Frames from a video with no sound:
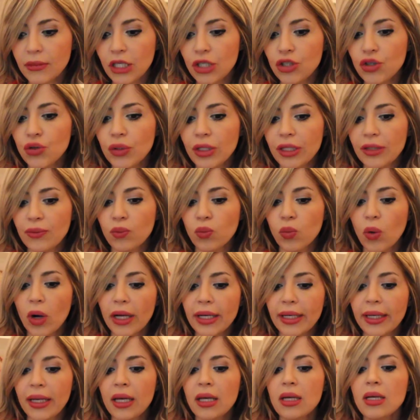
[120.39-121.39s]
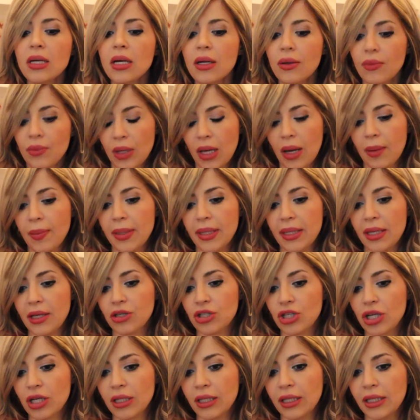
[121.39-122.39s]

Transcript: you need 1 recommendation